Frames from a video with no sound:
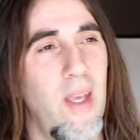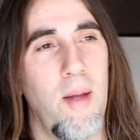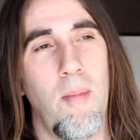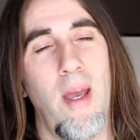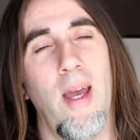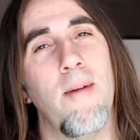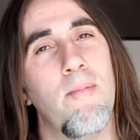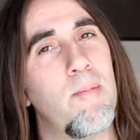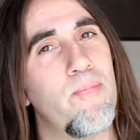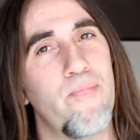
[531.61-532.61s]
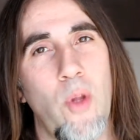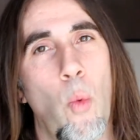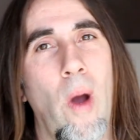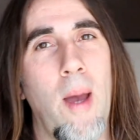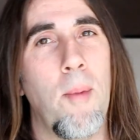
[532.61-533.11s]
And man,
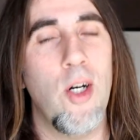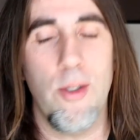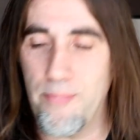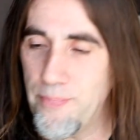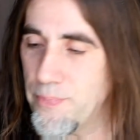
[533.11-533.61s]
whammo.